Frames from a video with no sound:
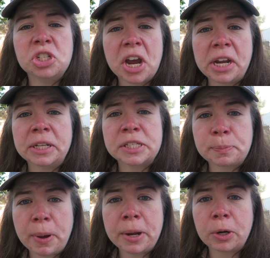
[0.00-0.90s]
giant
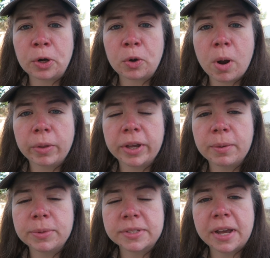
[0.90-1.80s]
spider
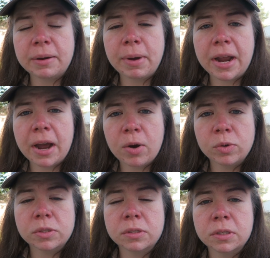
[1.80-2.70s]
crawling up the side of my
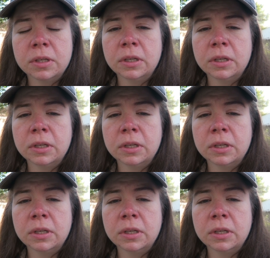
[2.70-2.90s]
house.